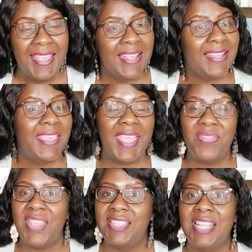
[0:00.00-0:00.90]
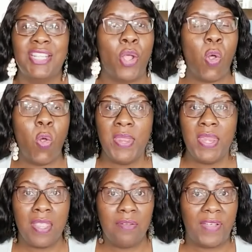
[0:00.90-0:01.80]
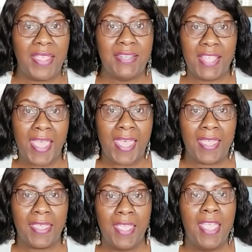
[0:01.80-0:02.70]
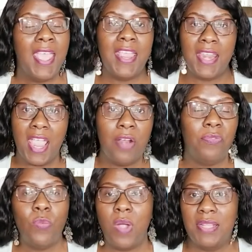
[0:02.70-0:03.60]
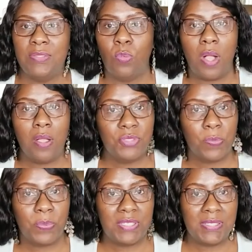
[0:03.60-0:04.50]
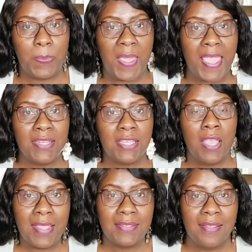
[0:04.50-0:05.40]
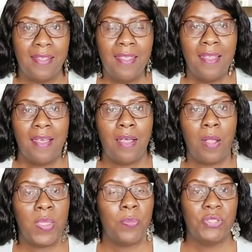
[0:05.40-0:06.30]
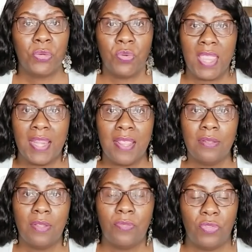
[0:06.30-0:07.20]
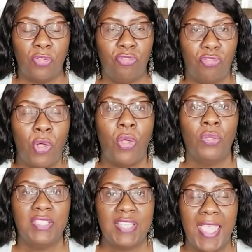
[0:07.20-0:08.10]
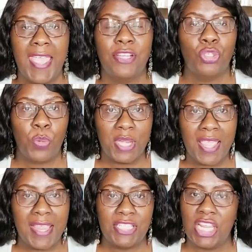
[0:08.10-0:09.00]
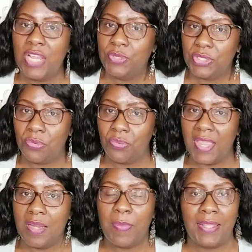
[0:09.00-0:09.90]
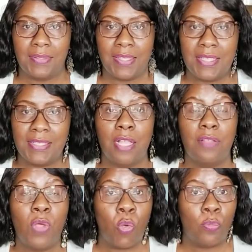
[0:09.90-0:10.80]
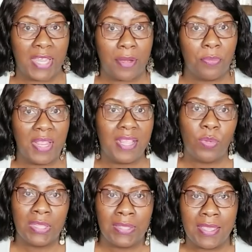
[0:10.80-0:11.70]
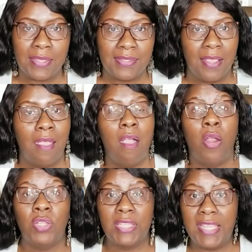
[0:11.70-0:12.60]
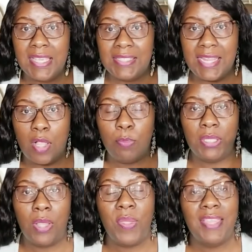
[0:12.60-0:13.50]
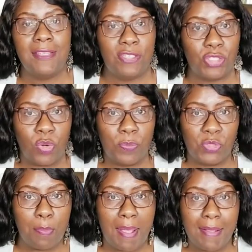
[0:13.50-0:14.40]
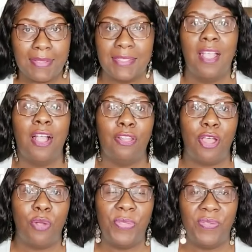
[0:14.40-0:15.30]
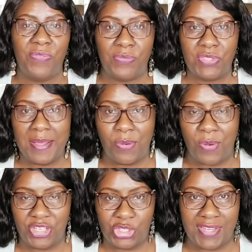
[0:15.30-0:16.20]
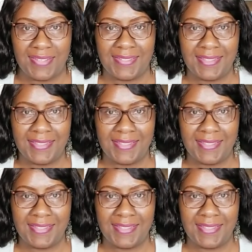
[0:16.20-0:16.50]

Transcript: Again, this is an open invite tag and everyone is welcome to participate. Uh, it was created, the, the Fall Tag 2018 was created by Liz of Home Decorating with Liz. Her link is down below in the description box, along with 15 questions.